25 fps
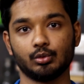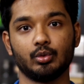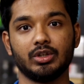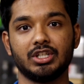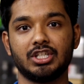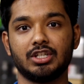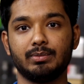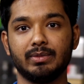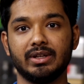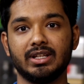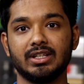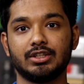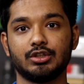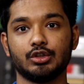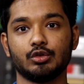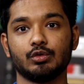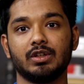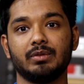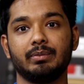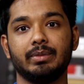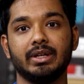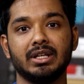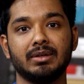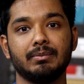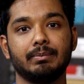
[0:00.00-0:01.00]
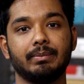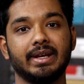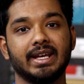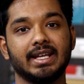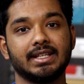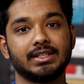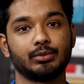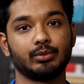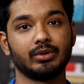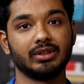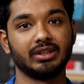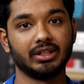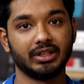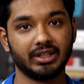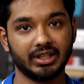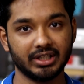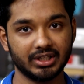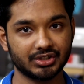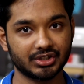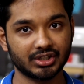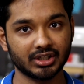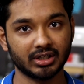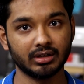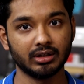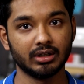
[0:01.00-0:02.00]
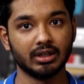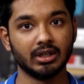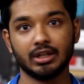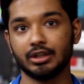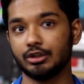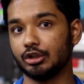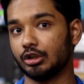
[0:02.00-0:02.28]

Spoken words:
which means you will be in pace with the teacher.